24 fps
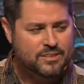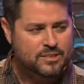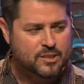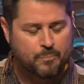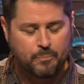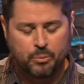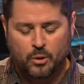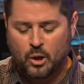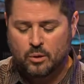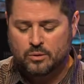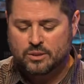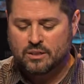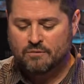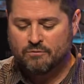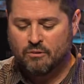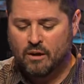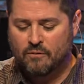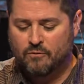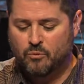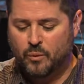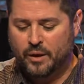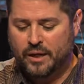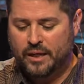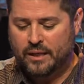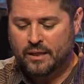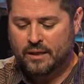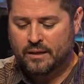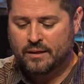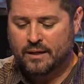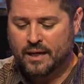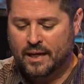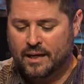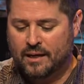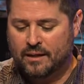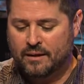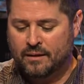this approach of, of winning and
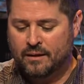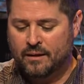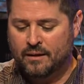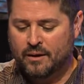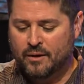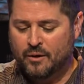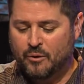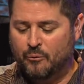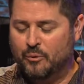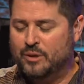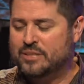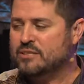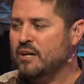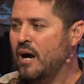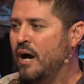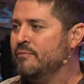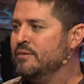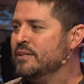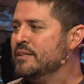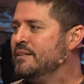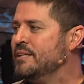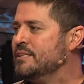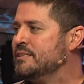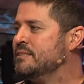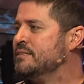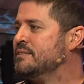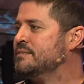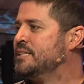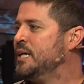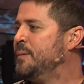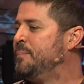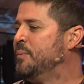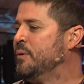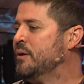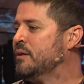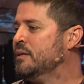not resolving, this is
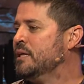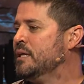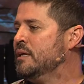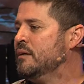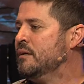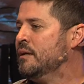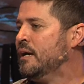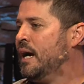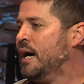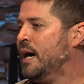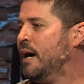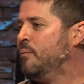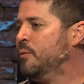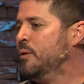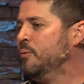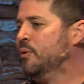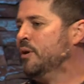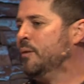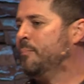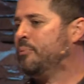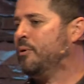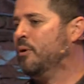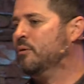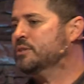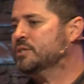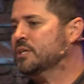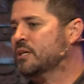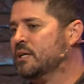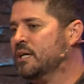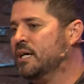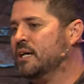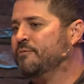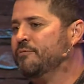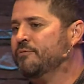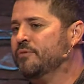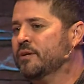typically how we would approach a
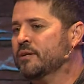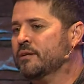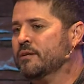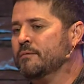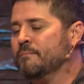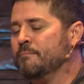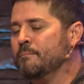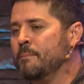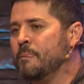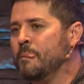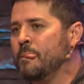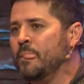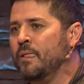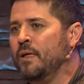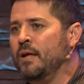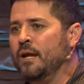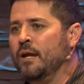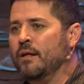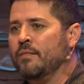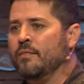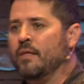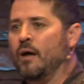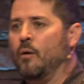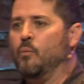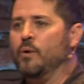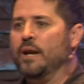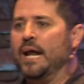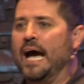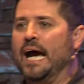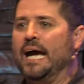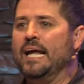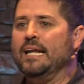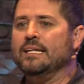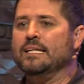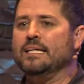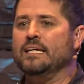conflict. That when
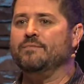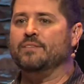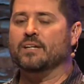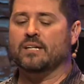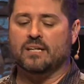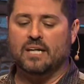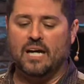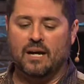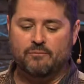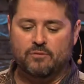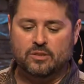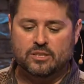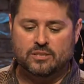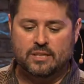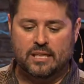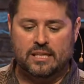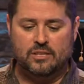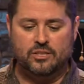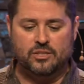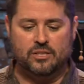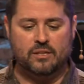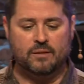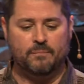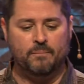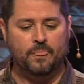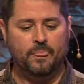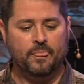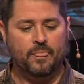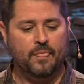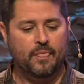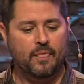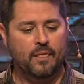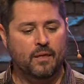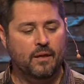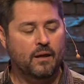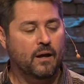I leave the conversation,
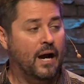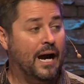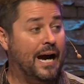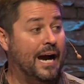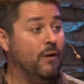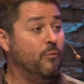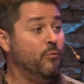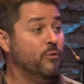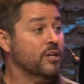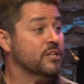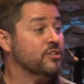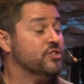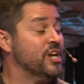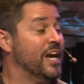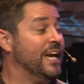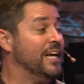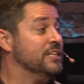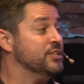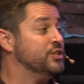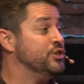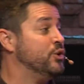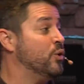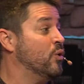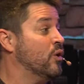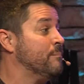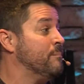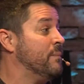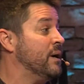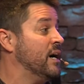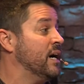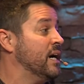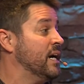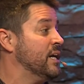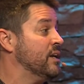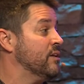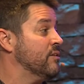I want to change your
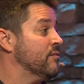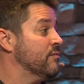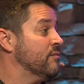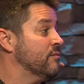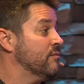mind.